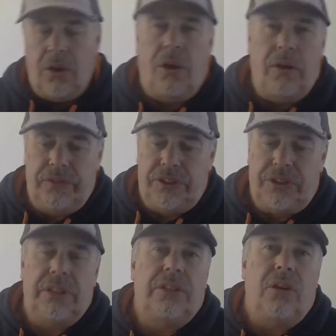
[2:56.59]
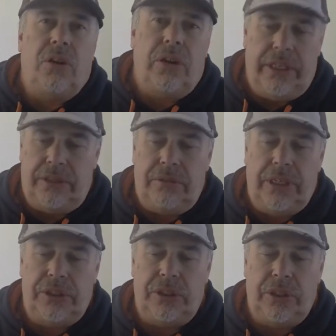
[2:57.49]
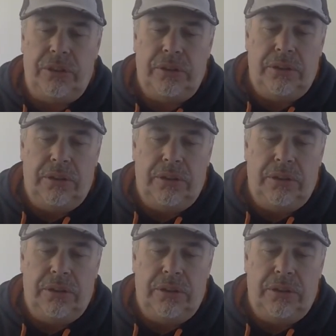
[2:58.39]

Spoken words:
obviously the higher the ratio,